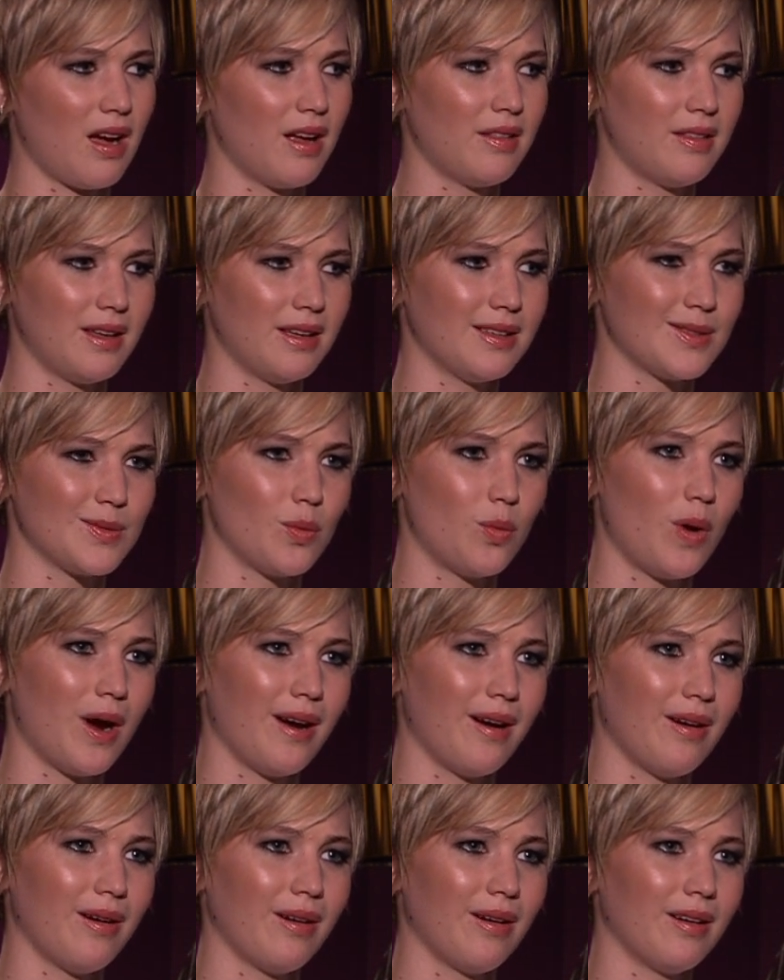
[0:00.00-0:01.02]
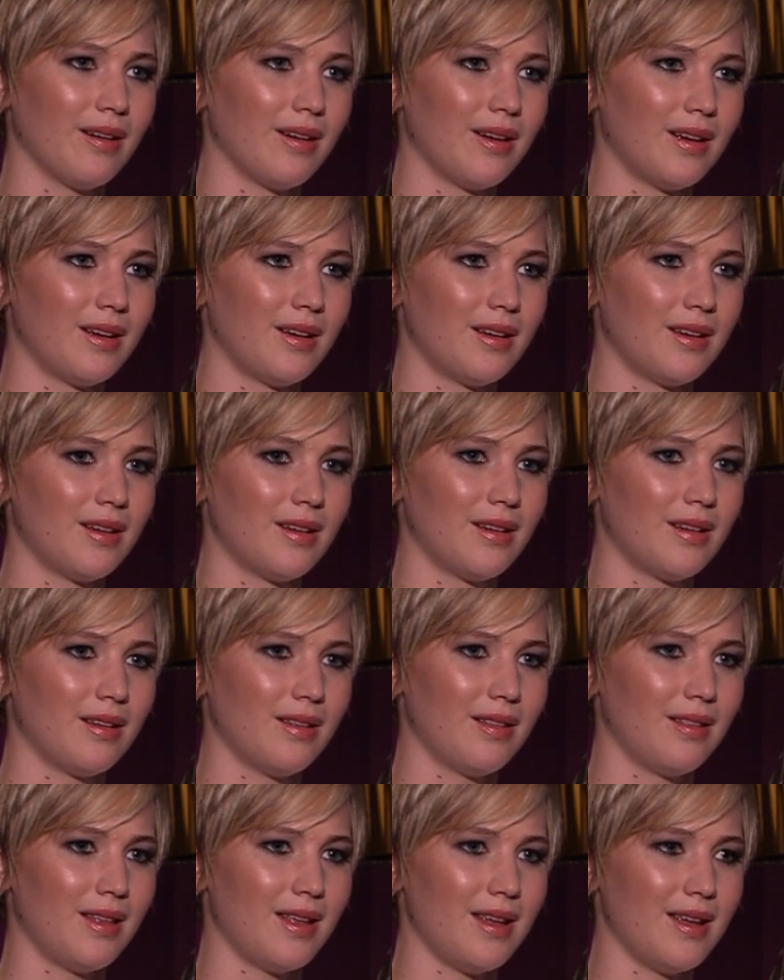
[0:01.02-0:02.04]
I think is where
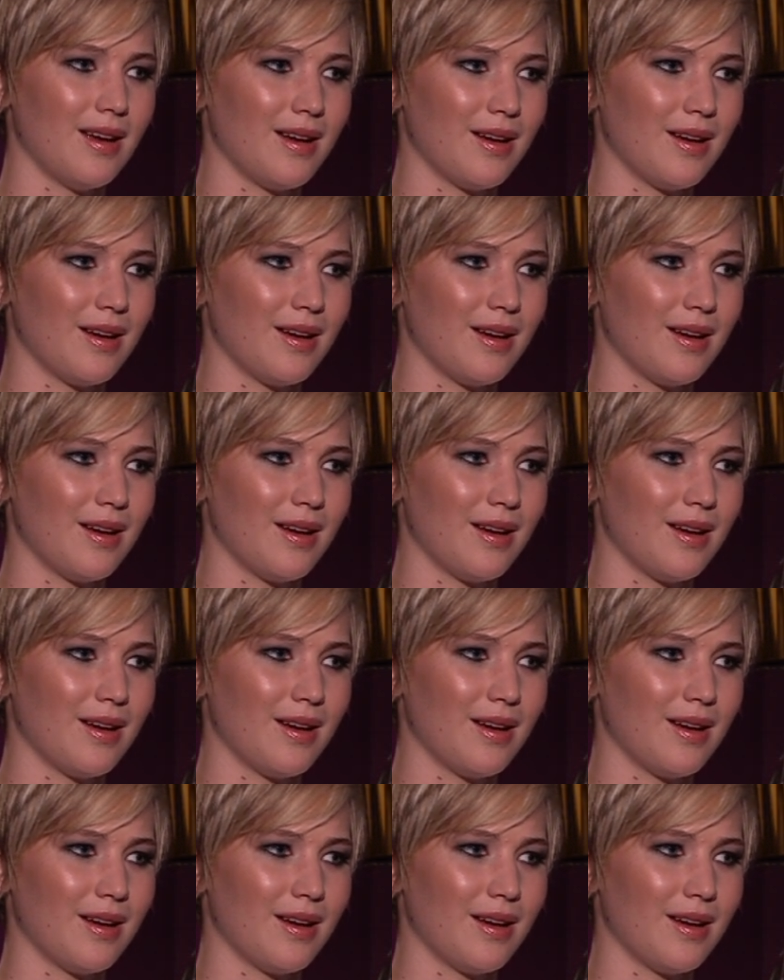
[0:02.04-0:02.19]
the